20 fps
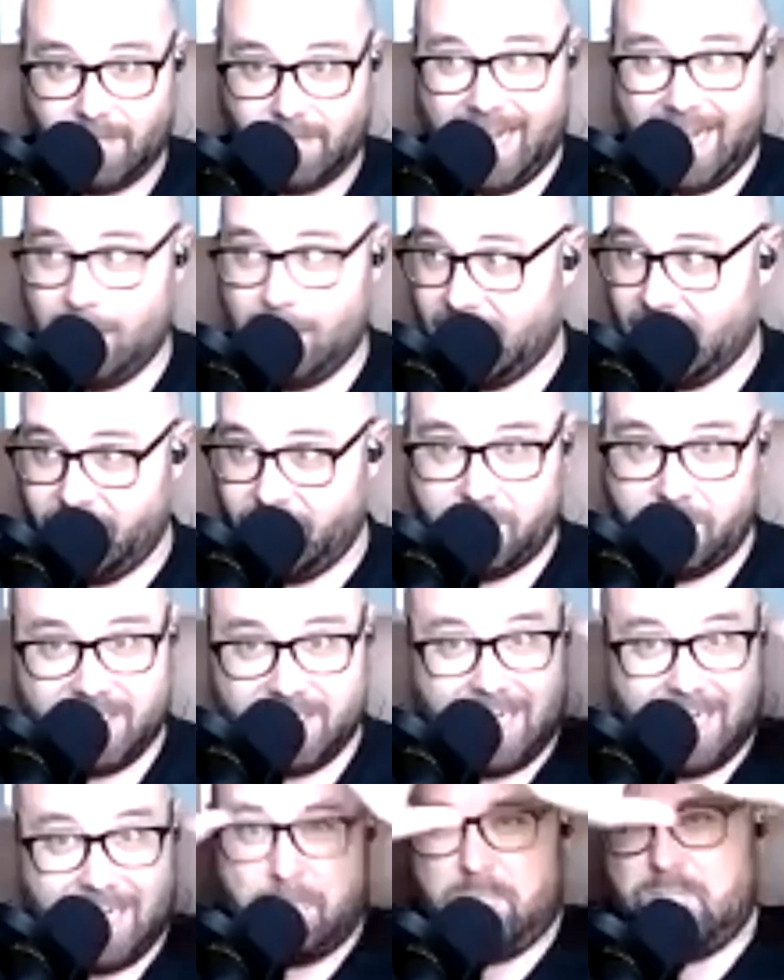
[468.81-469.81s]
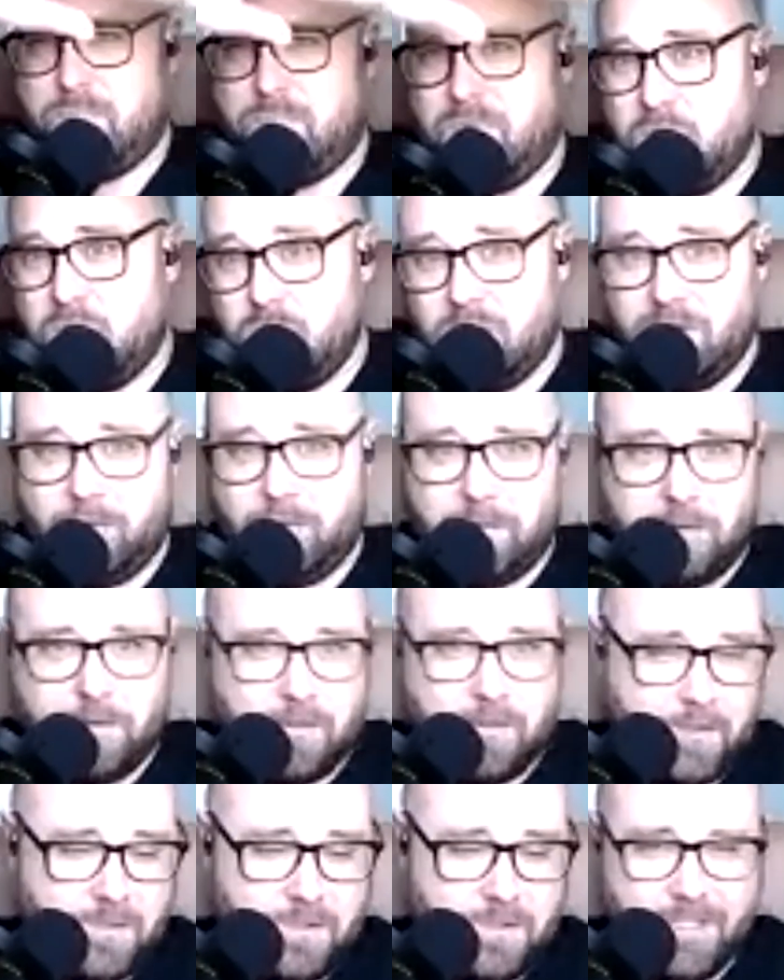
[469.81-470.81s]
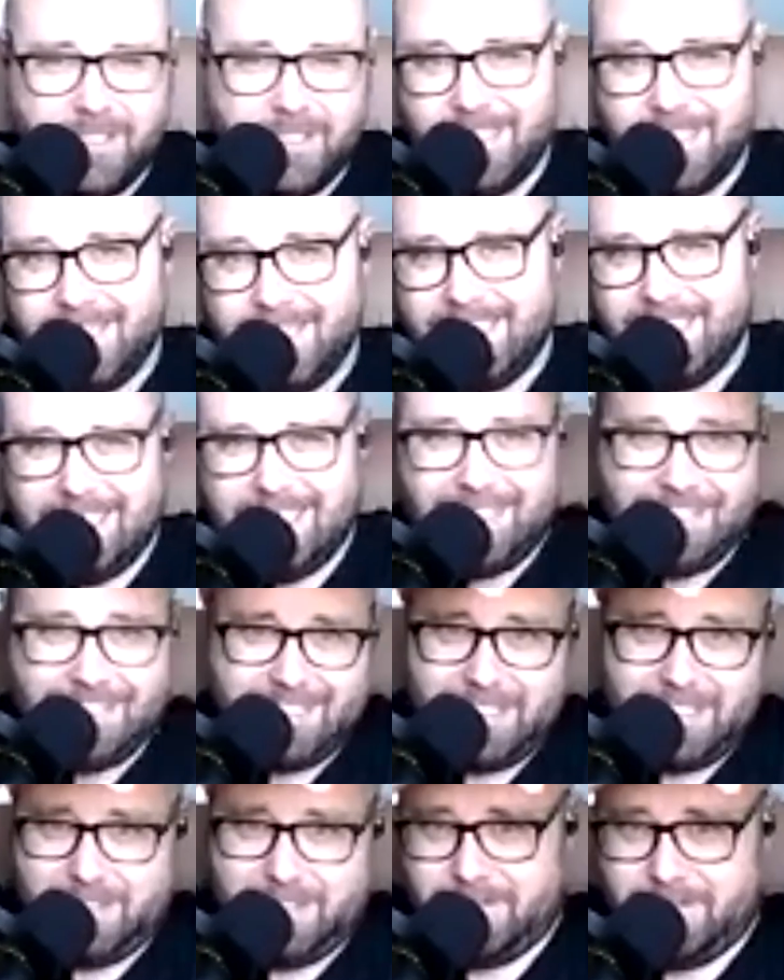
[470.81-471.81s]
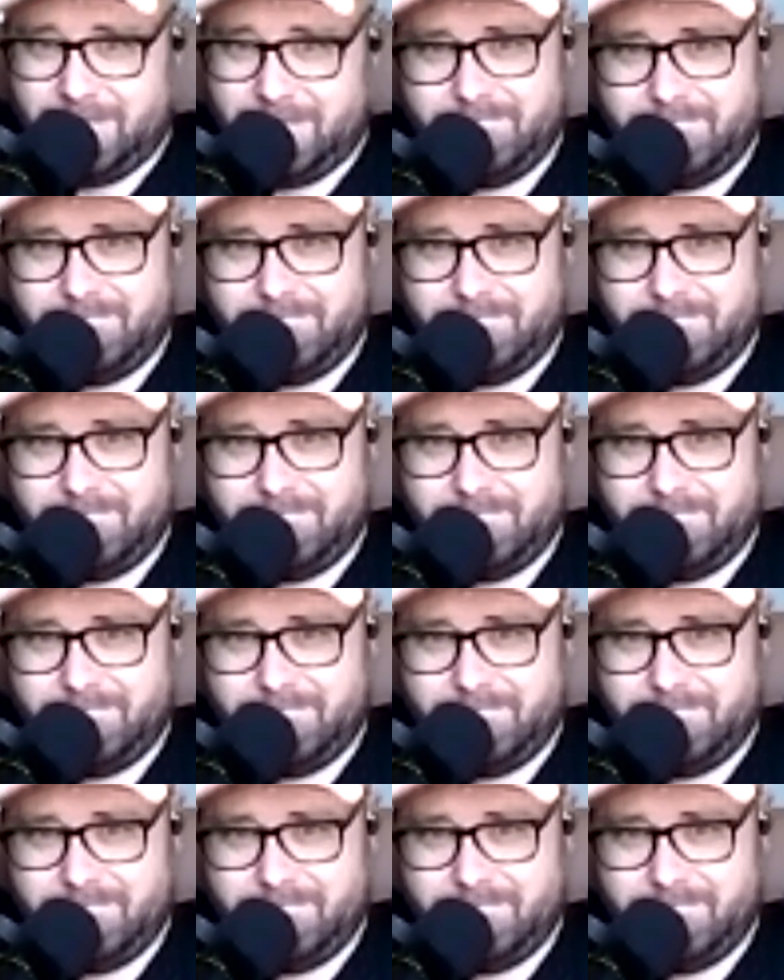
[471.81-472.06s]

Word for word: and I would give him this like beautiful, you know,